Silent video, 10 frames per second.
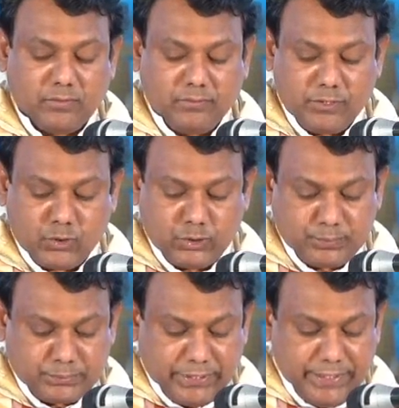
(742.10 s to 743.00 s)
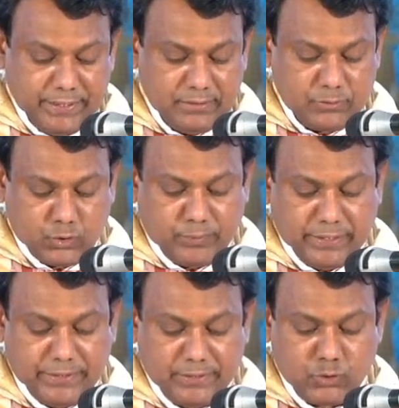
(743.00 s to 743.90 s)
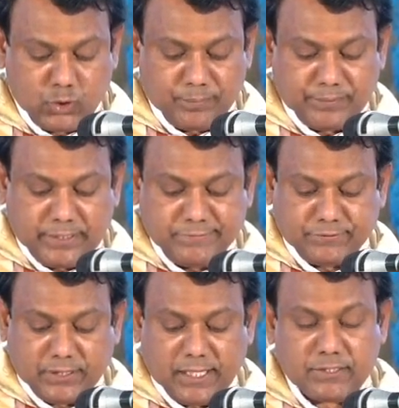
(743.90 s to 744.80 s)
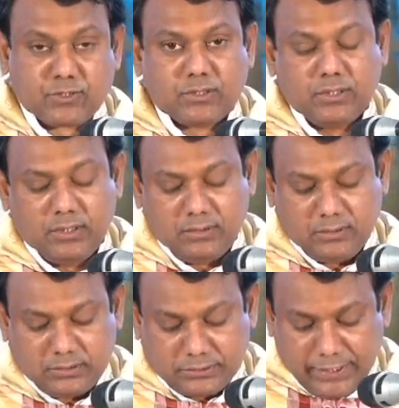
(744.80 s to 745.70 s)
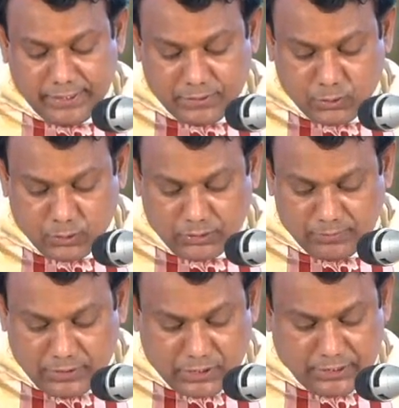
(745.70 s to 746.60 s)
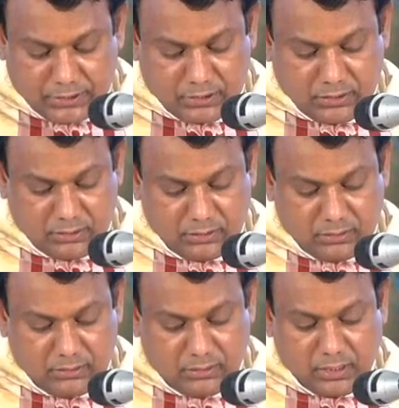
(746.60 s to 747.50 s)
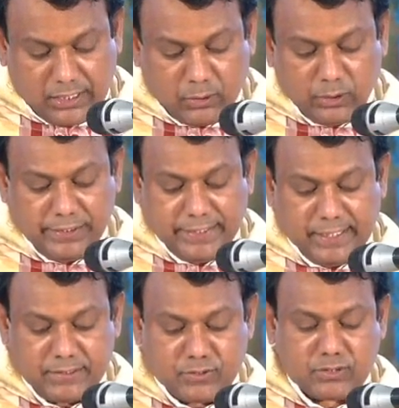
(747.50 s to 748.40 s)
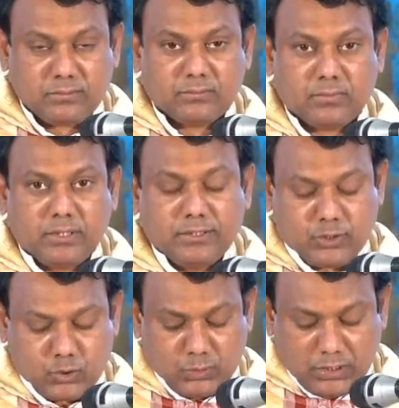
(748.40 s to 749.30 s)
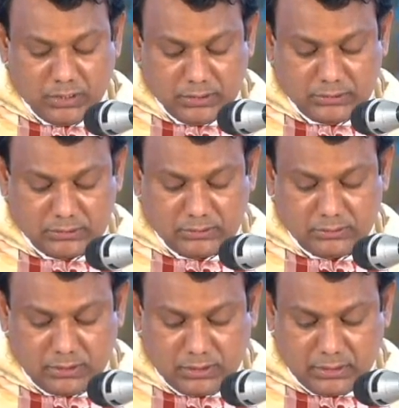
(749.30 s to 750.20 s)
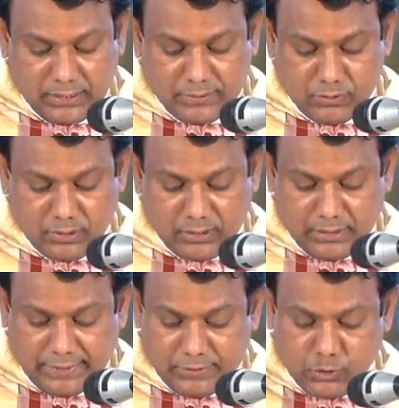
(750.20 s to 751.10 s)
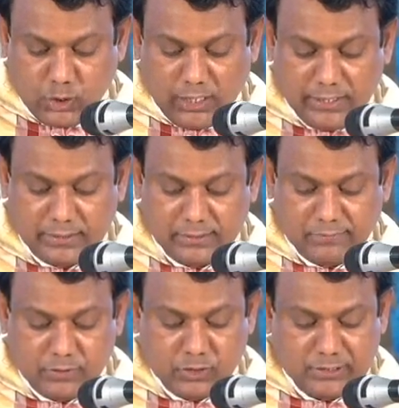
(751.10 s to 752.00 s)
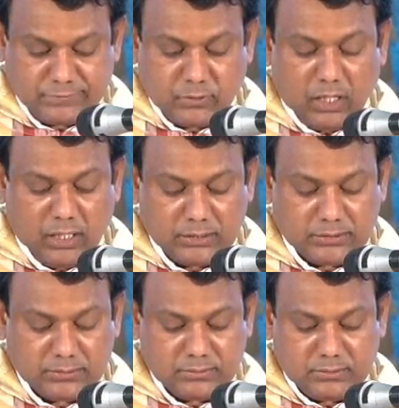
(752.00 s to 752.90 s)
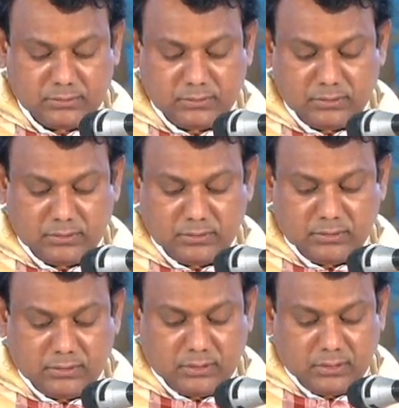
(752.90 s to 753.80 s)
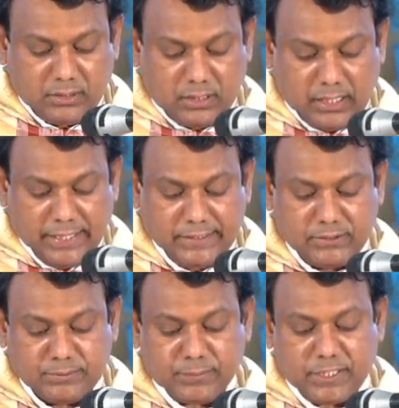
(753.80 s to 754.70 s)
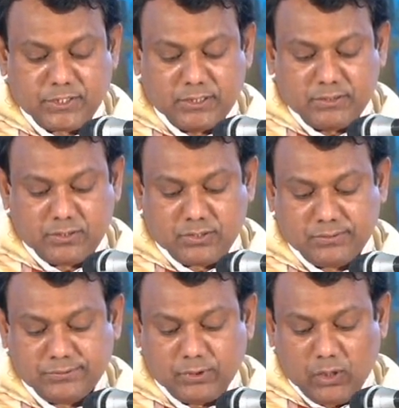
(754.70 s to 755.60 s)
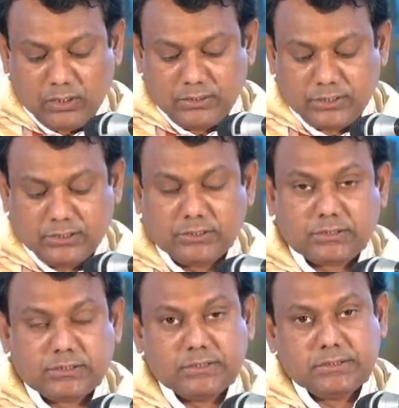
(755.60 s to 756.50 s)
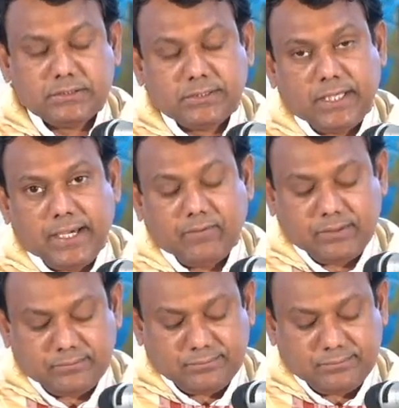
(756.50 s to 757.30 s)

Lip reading: We should pray to Mary to obtain for us the grace to imitate our holiness in this world and enjoy the vision of God and our presence for all eternity in heaven.